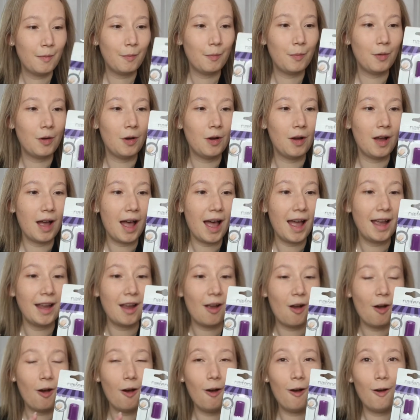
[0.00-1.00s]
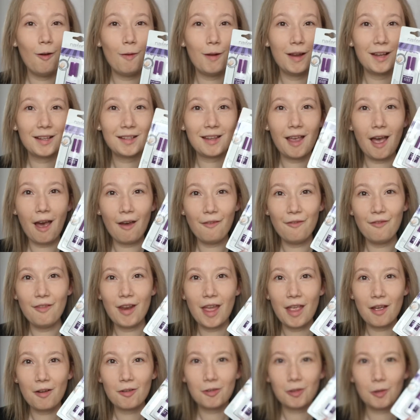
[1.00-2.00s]
But I always have
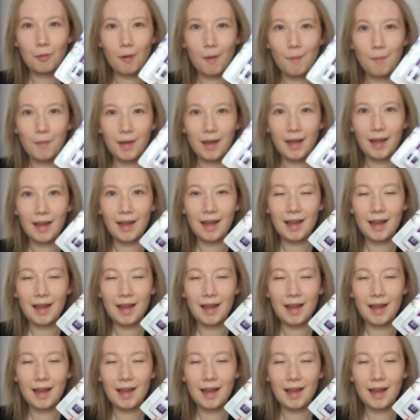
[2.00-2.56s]
nail glue on me.